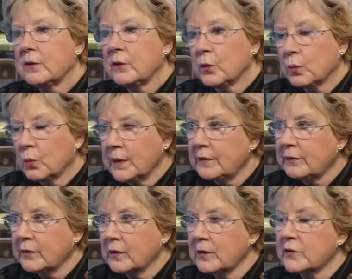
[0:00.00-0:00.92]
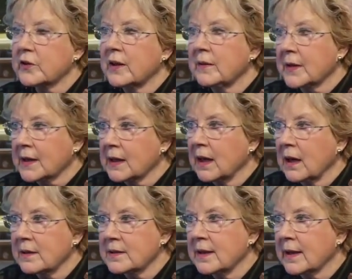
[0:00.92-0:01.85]
the research and the
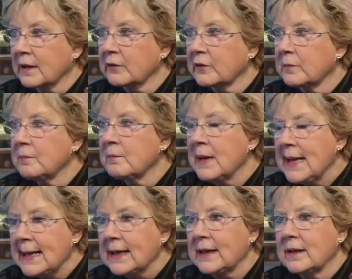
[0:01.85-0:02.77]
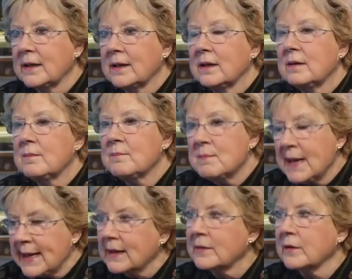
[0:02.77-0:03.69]
context make
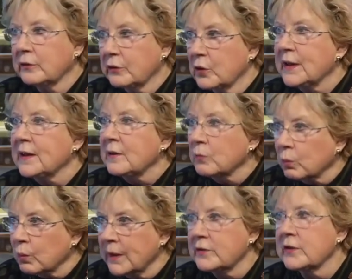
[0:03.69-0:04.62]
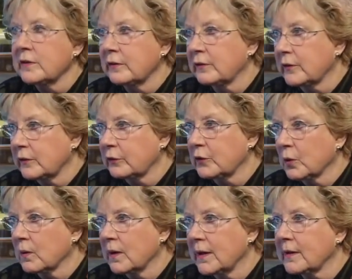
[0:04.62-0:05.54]
it enriches the
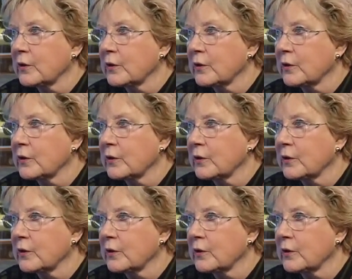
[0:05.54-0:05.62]
story